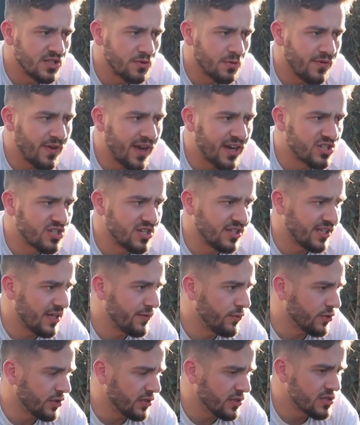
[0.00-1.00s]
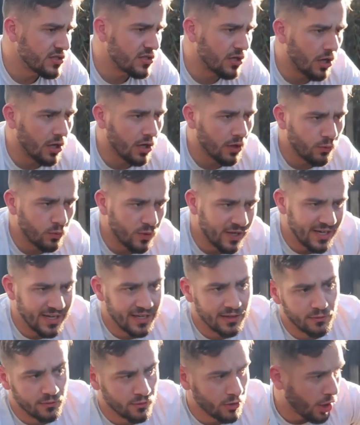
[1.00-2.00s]
we've actually leveled it. So we're
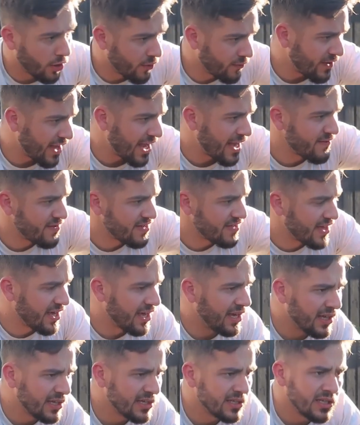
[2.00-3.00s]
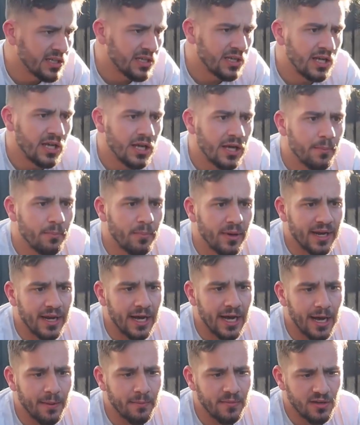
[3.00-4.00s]
going to go heavy there. But
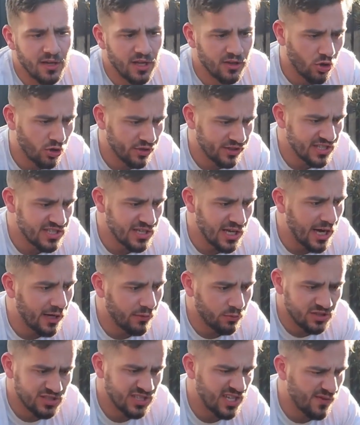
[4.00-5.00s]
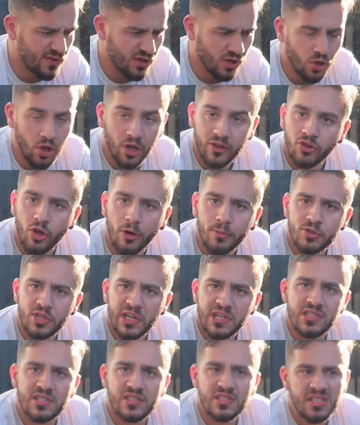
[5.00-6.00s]
along this arc, we'll just give it a light top
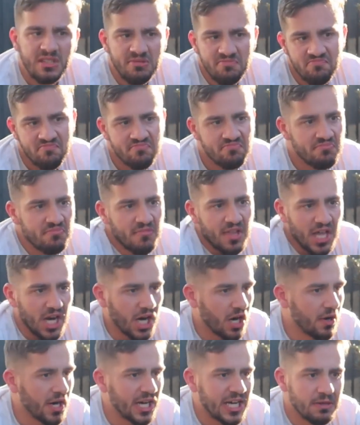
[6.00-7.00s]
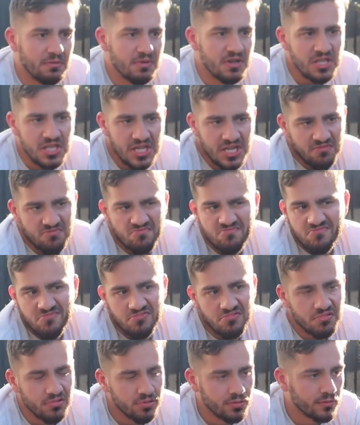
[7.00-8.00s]
dress. And I reckon within
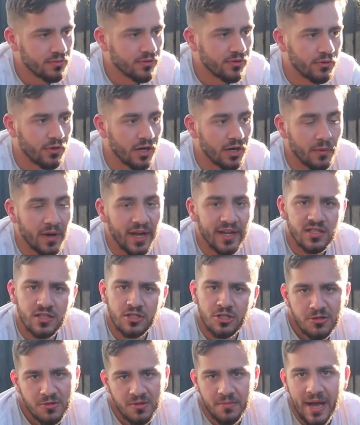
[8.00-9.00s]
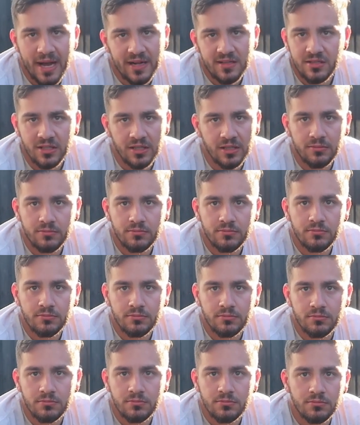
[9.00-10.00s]
3 weeks it should be back to
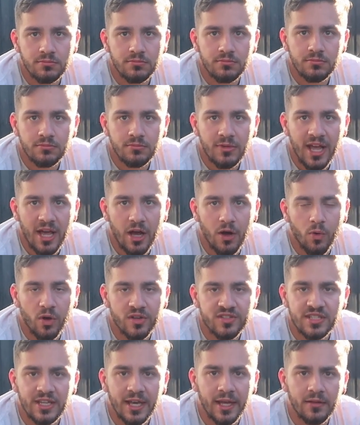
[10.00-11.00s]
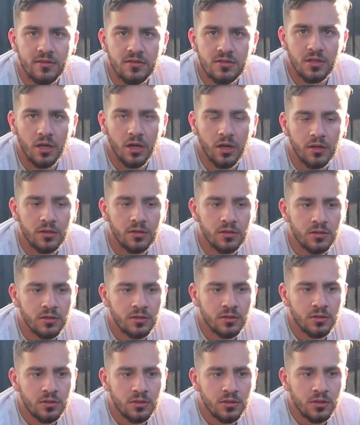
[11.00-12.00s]
how it was again. So
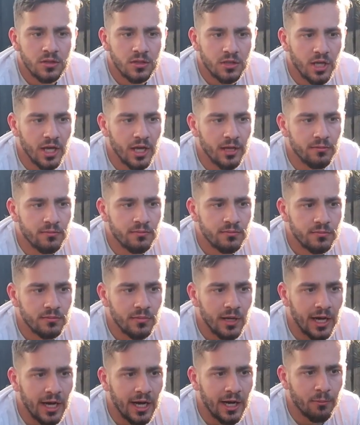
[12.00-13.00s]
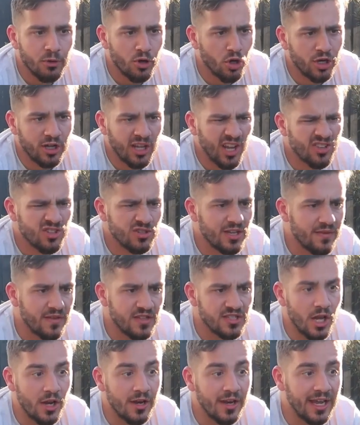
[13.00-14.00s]
yeah, we're not going to go too
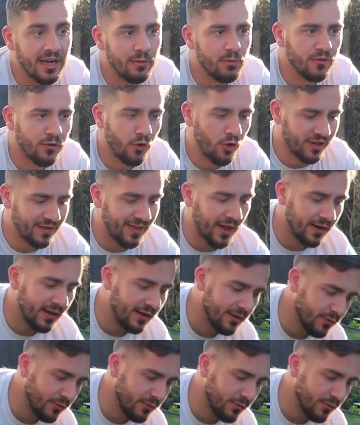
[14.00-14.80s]
heavy. There's no need. We've already done